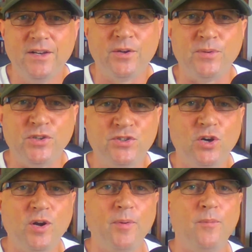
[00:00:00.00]
Now, when you
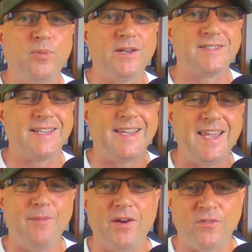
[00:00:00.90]
talk about players that
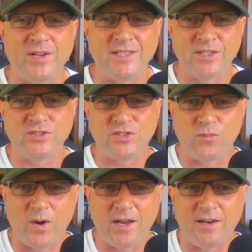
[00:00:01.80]
came in right down to
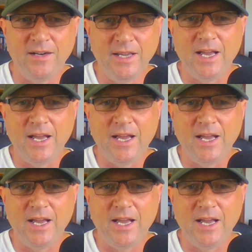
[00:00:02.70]
the wire,